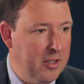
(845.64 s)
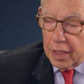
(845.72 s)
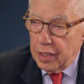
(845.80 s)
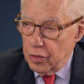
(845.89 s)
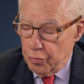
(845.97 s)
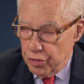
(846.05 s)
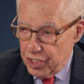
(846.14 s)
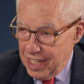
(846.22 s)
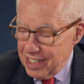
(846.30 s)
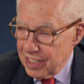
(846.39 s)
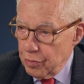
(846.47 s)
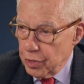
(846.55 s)
Look, I don't know
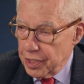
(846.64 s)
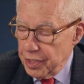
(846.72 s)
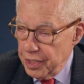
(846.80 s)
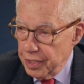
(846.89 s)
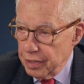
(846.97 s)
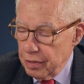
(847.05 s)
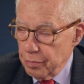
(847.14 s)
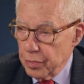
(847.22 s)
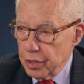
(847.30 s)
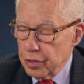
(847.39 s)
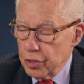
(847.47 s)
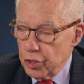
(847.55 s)
precisely what they did,
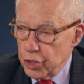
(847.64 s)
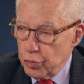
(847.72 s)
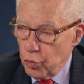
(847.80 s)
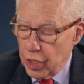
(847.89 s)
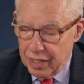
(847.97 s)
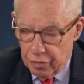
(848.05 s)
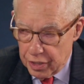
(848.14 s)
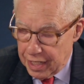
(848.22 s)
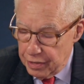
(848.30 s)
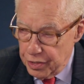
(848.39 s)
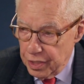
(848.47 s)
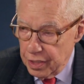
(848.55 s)
but mm -hmm. whatever
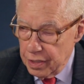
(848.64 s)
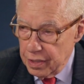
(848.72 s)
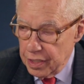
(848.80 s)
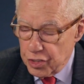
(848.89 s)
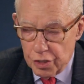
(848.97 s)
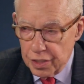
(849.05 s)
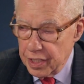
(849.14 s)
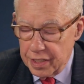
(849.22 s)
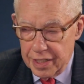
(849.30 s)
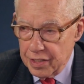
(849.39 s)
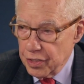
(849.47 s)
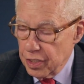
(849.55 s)
got done, it certainly
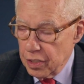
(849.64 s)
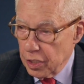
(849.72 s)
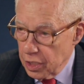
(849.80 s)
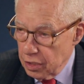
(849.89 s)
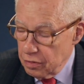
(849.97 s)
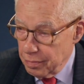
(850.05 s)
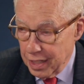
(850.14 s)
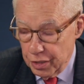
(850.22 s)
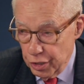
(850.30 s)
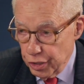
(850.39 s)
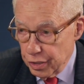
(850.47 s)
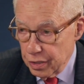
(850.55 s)
didn't get done alone by
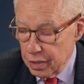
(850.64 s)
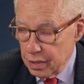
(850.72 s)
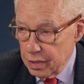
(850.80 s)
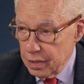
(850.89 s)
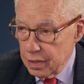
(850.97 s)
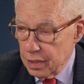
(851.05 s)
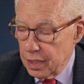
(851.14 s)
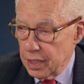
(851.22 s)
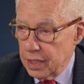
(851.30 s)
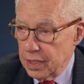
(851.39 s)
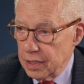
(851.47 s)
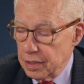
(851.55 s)
her. Mm -hmm.
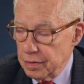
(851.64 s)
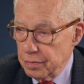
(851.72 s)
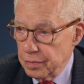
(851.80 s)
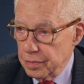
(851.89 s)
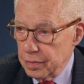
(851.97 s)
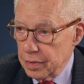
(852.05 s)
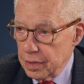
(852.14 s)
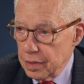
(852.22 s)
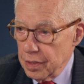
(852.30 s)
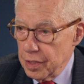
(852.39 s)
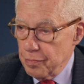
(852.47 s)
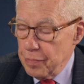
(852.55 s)
um,
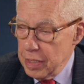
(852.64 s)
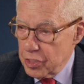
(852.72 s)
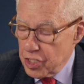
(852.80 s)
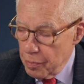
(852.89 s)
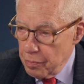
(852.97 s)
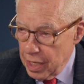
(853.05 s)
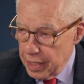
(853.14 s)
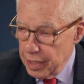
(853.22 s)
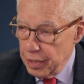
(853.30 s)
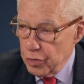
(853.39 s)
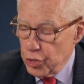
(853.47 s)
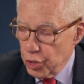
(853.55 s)

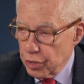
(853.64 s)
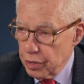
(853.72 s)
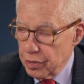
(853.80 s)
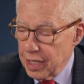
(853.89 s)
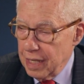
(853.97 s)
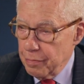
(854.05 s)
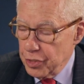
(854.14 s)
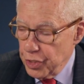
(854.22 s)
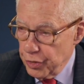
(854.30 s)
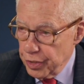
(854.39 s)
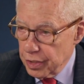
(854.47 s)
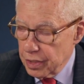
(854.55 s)
somebody took that
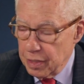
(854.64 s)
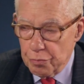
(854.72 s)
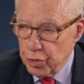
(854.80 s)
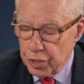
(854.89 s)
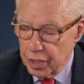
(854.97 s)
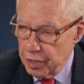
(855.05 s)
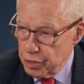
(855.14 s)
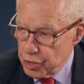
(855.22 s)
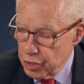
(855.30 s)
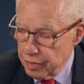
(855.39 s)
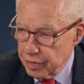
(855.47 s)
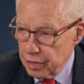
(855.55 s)
material and put it on her
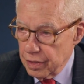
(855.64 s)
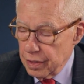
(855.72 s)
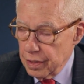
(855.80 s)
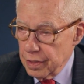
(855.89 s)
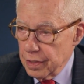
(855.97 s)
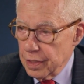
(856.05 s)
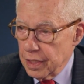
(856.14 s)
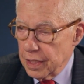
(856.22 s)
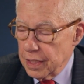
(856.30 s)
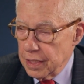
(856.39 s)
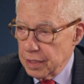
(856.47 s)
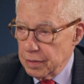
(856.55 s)
server.
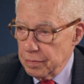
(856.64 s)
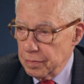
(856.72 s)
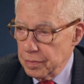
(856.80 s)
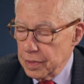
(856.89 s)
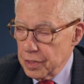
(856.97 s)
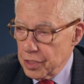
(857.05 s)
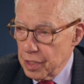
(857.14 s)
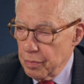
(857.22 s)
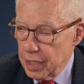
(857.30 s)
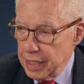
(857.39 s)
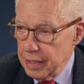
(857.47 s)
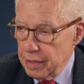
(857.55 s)
Um,
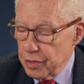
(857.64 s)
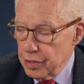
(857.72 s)
somebody,